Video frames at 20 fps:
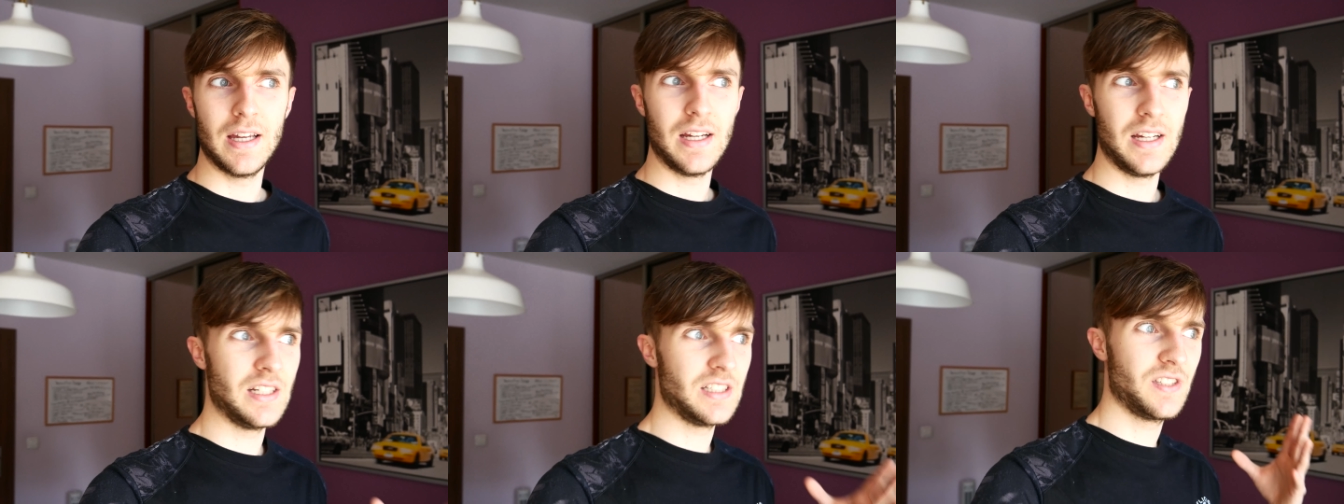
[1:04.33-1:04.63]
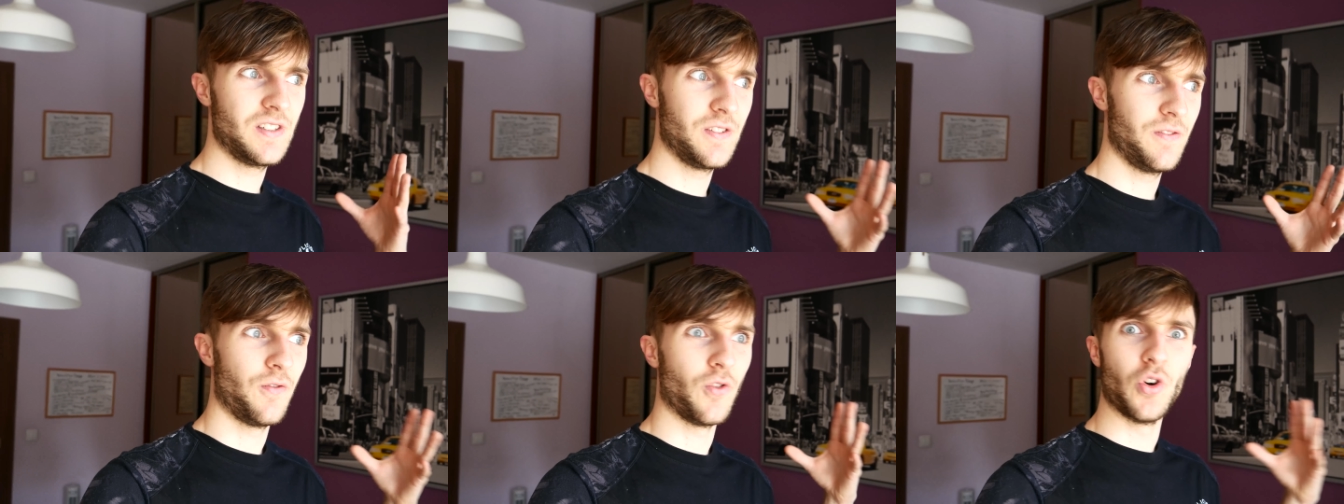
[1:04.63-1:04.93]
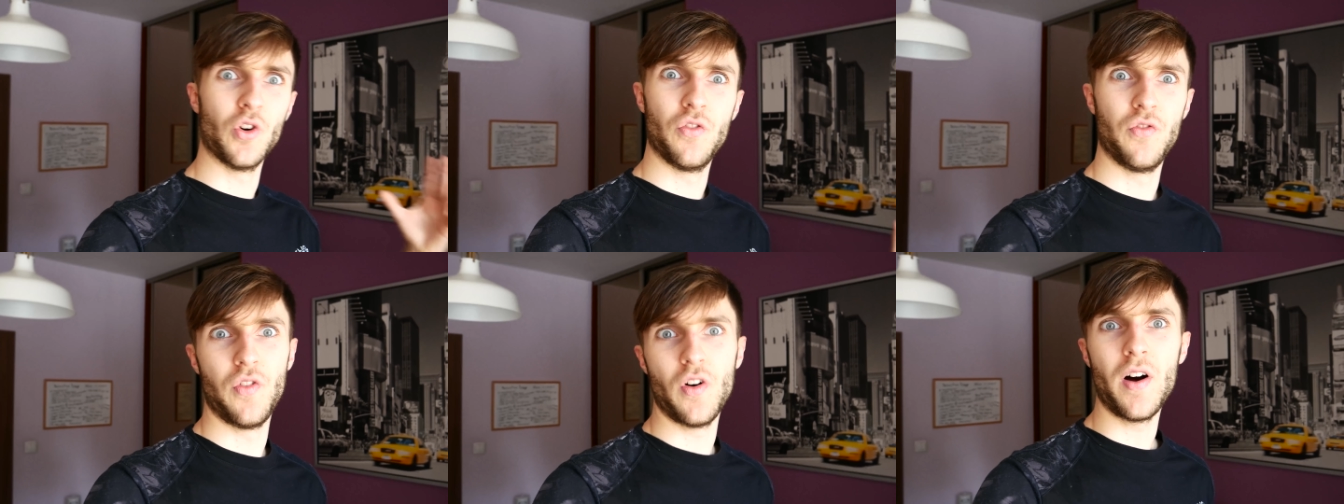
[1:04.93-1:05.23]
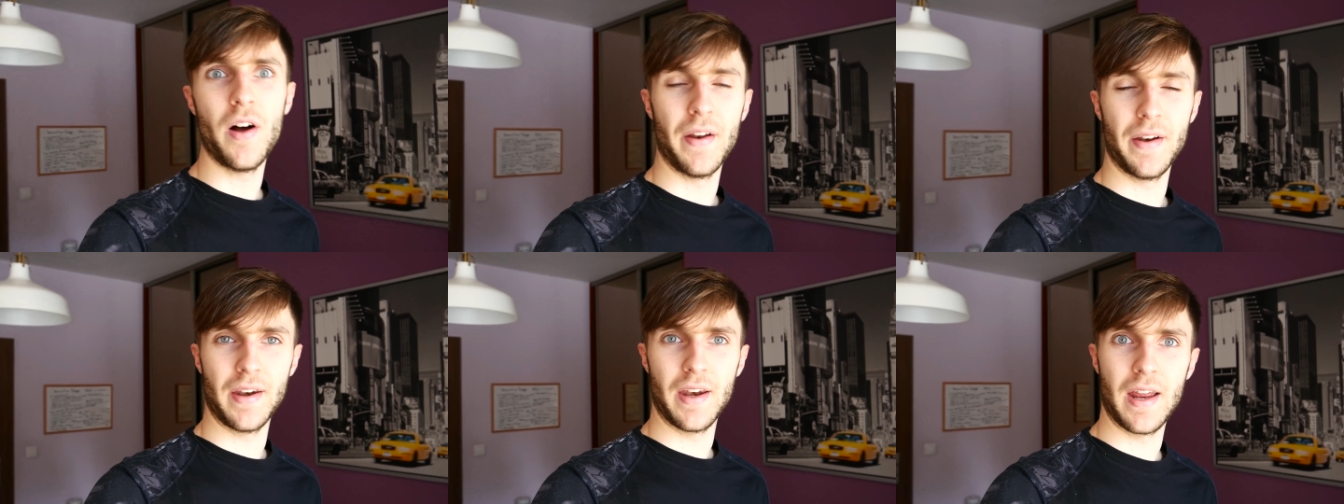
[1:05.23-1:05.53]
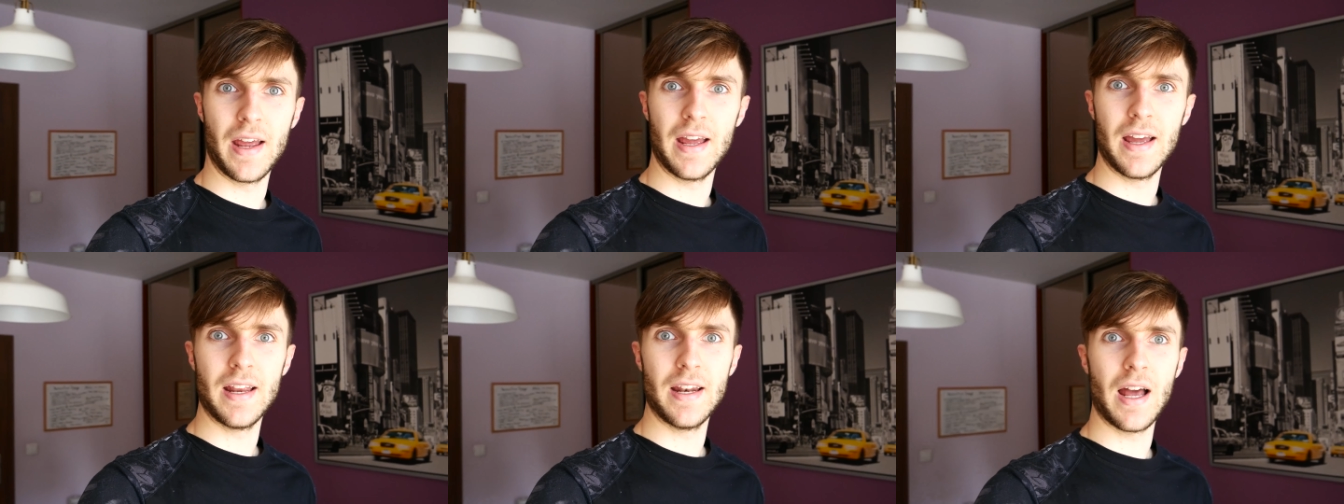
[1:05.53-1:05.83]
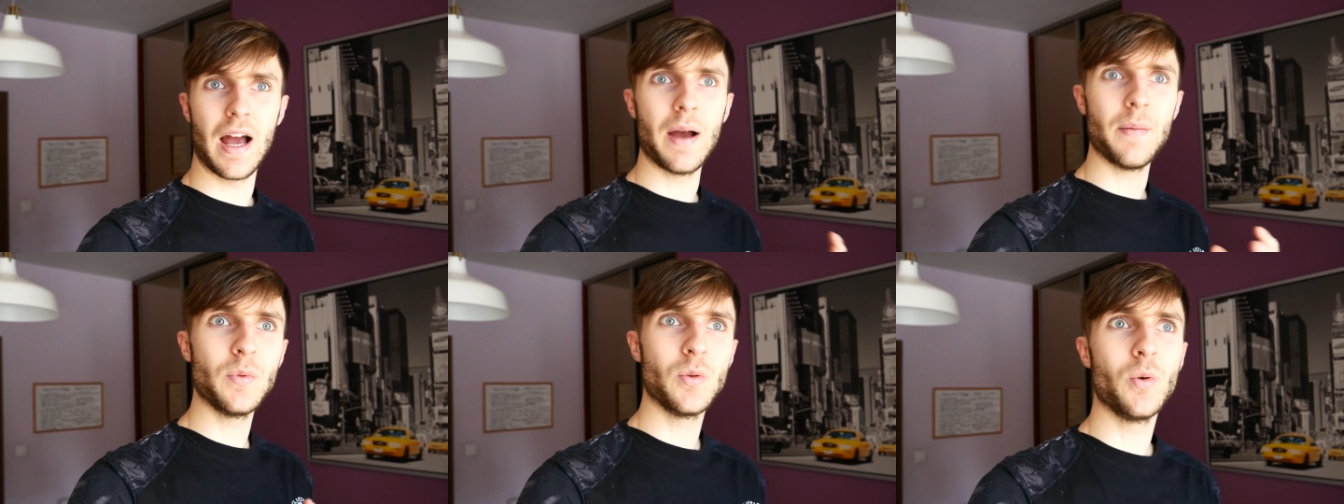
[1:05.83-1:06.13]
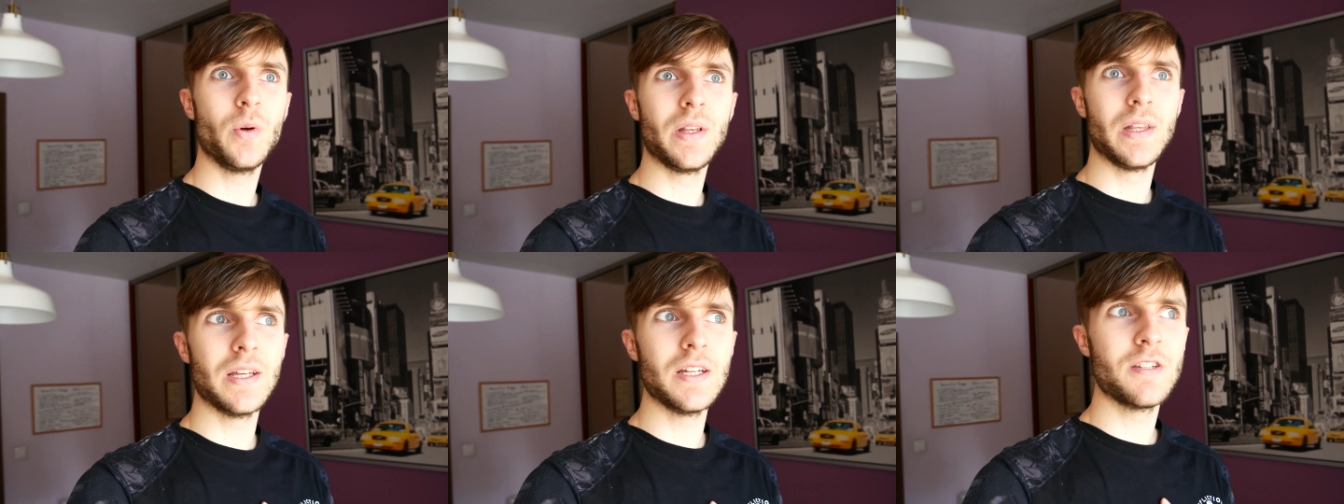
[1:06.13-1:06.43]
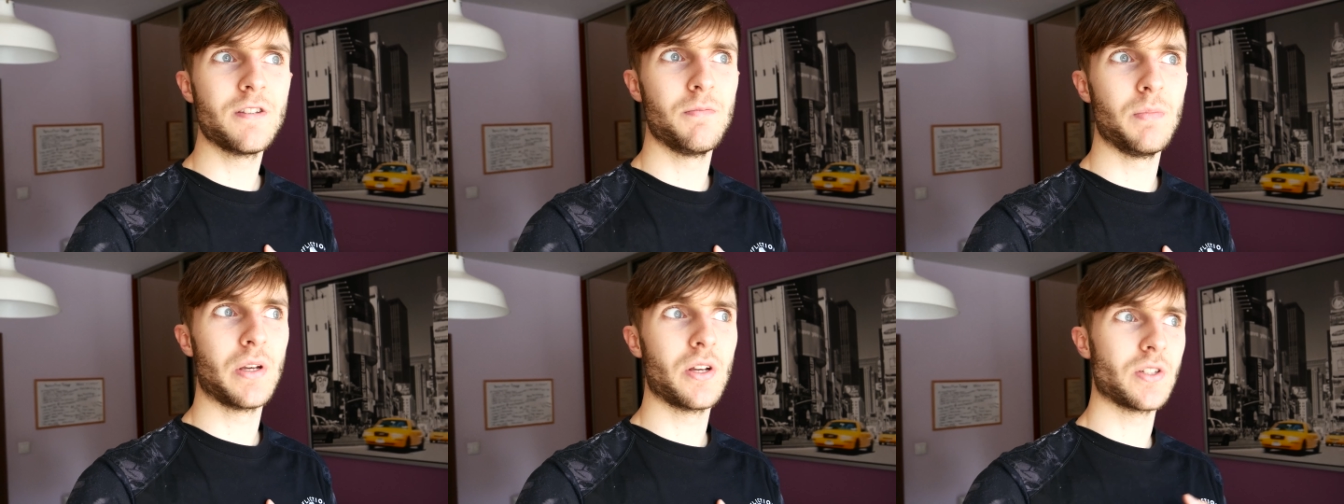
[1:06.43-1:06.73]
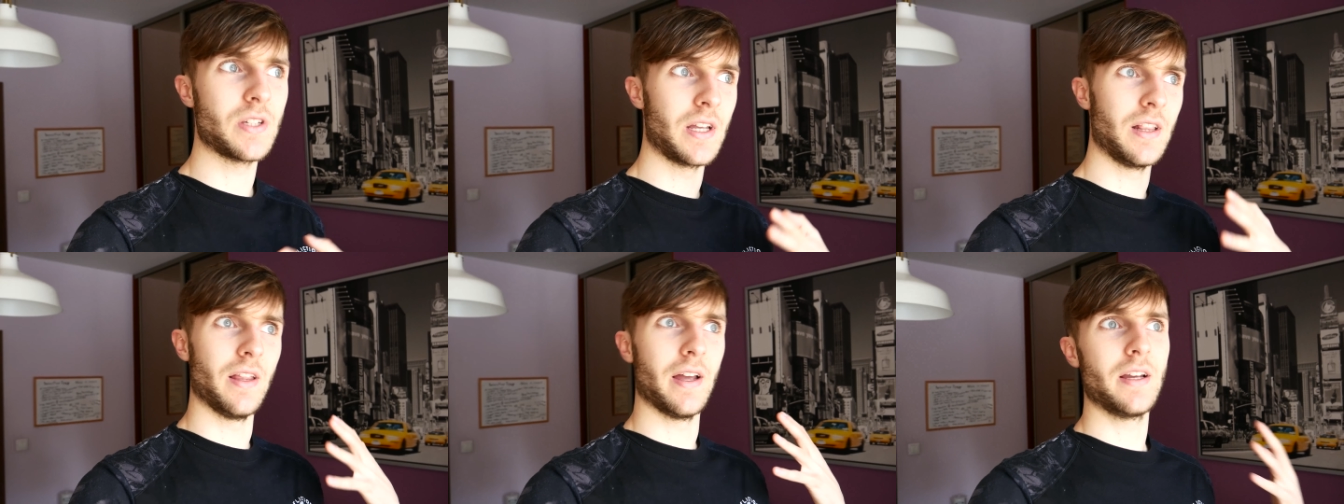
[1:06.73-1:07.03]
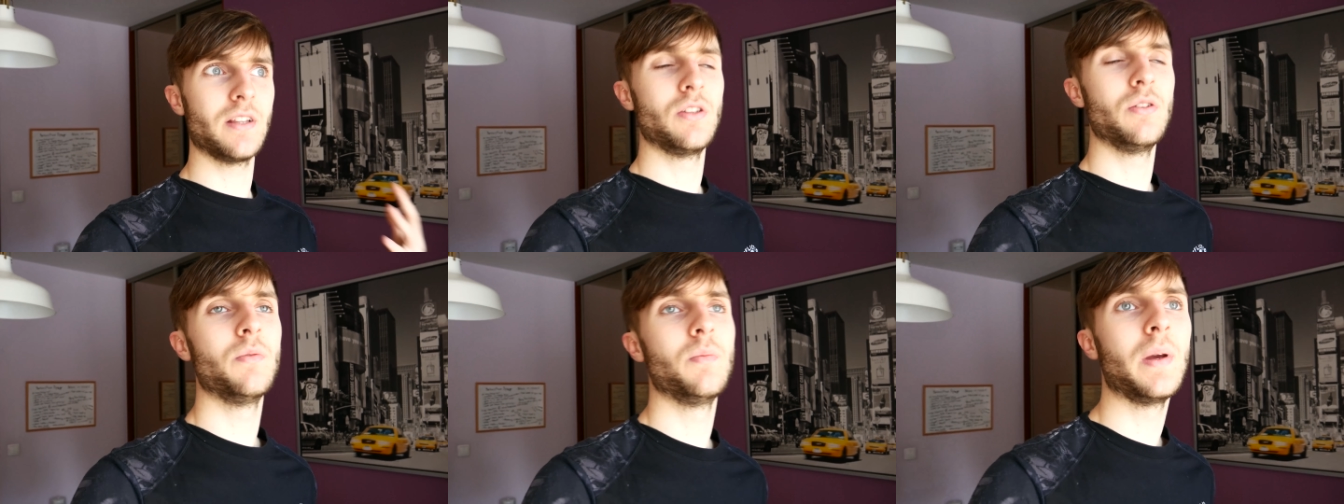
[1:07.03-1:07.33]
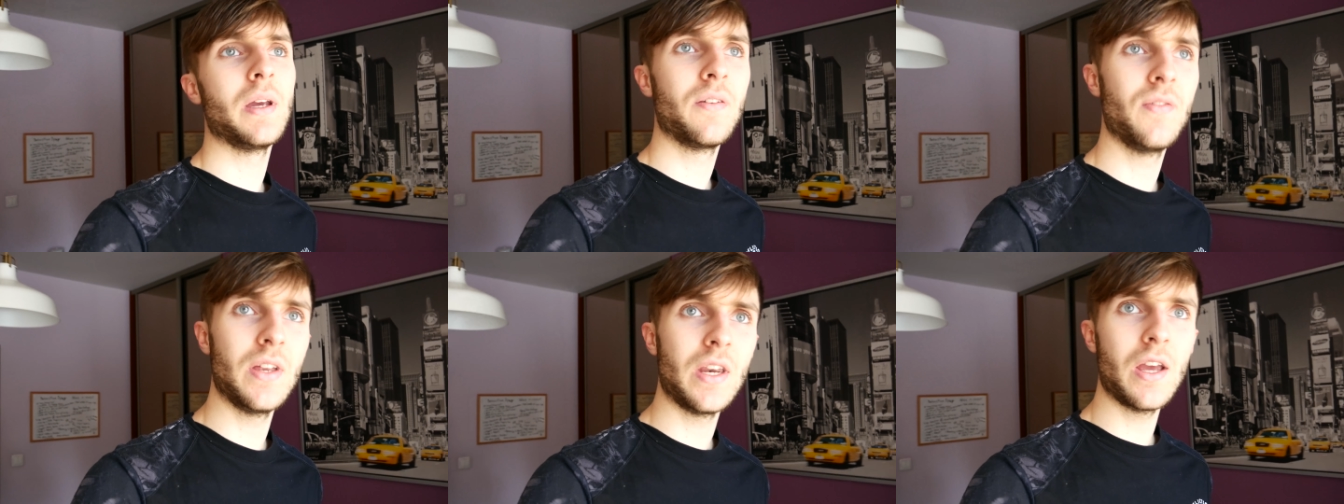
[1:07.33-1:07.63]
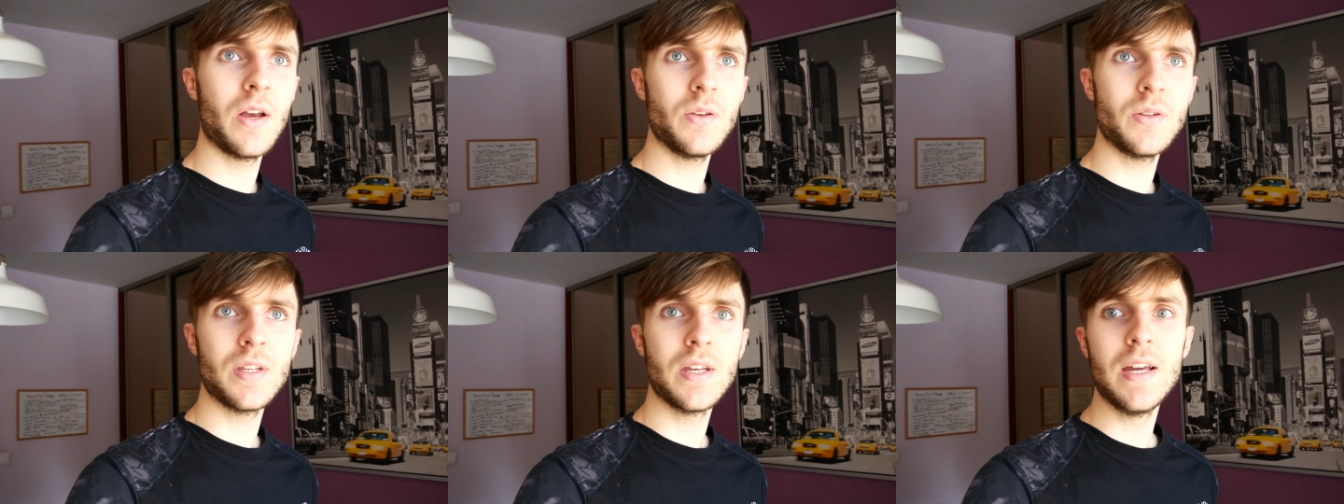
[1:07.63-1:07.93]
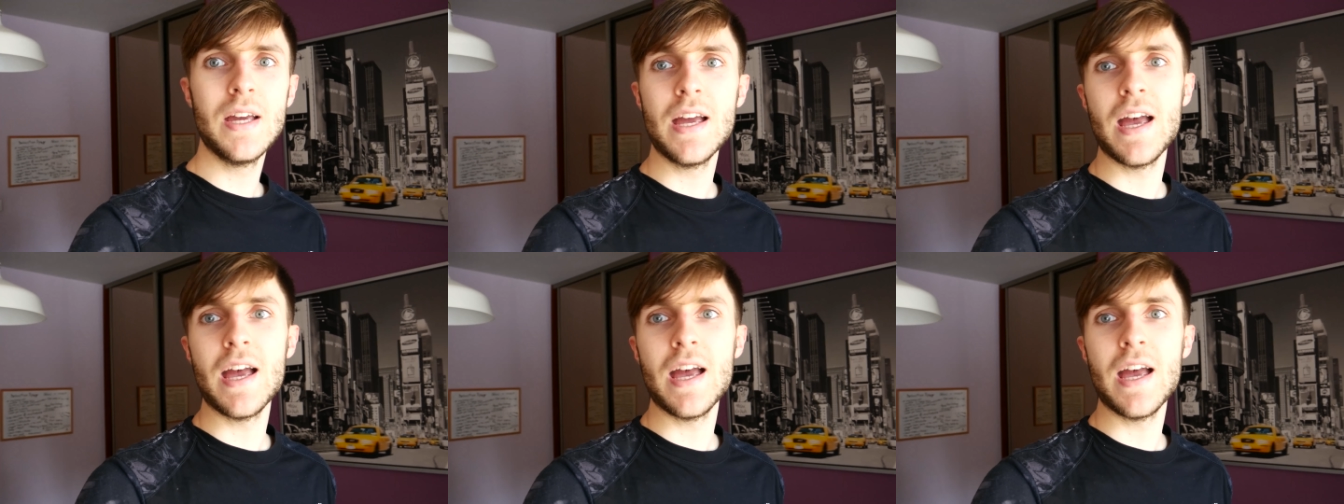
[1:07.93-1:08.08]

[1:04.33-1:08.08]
It's for fun, and I'm doing this because I like to make videos.